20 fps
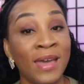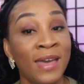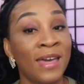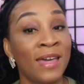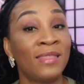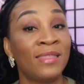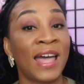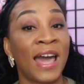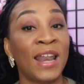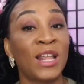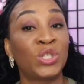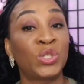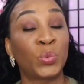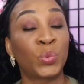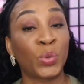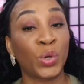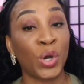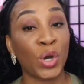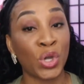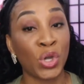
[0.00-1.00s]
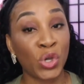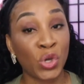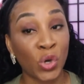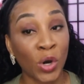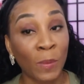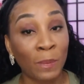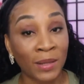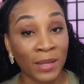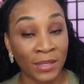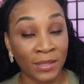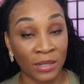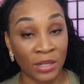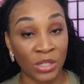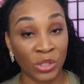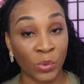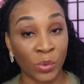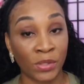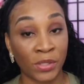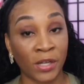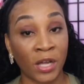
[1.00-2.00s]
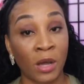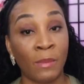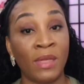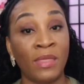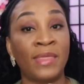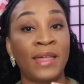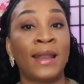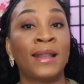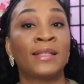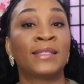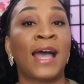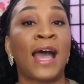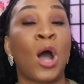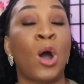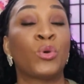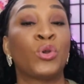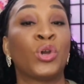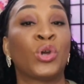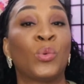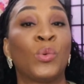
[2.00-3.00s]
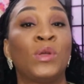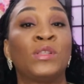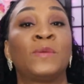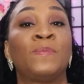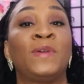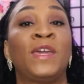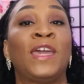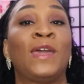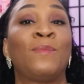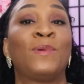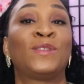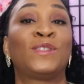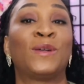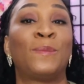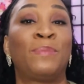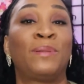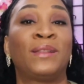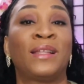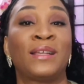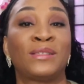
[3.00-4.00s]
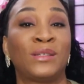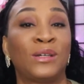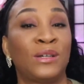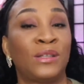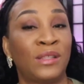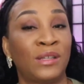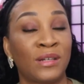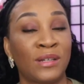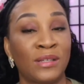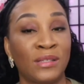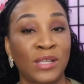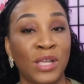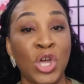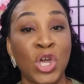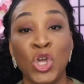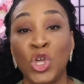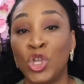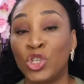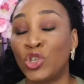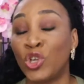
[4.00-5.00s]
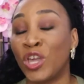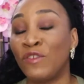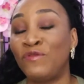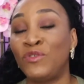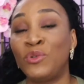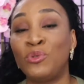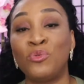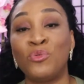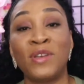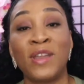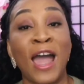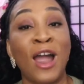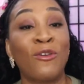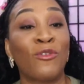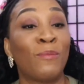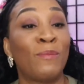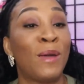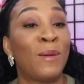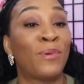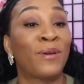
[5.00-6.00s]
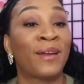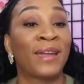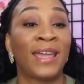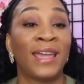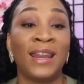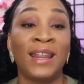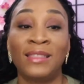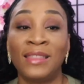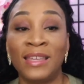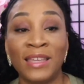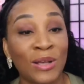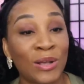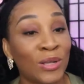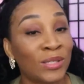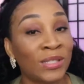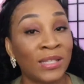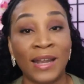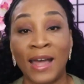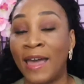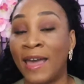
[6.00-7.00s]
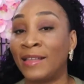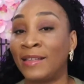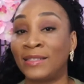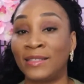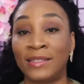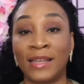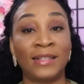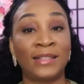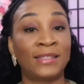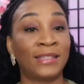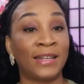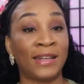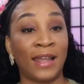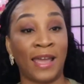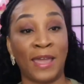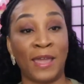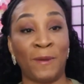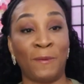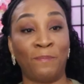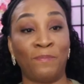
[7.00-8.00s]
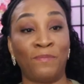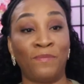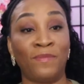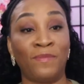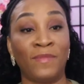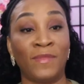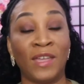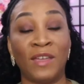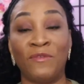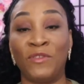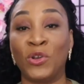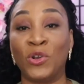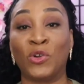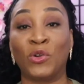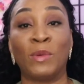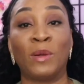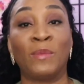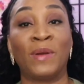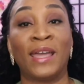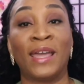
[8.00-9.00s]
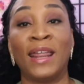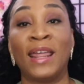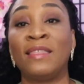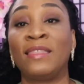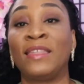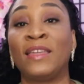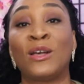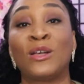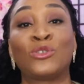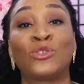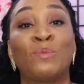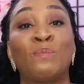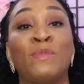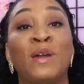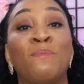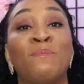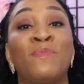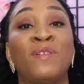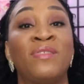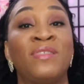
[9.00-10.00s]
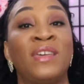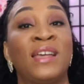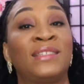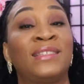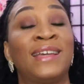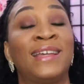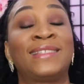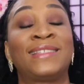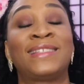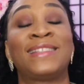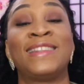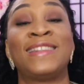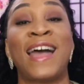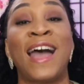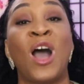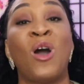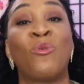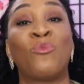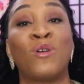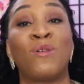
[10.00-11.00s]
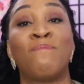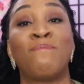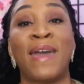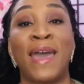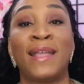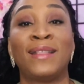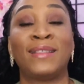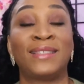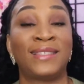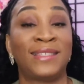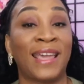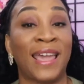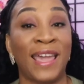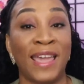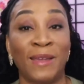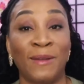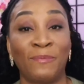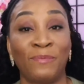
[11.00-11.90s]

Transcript: That is where your blessing is going to come, and that is how you're going to be able to bless others. So if you do not remember anything else that I said tonight, if you don't remember anything else, remember this: it's not what men say.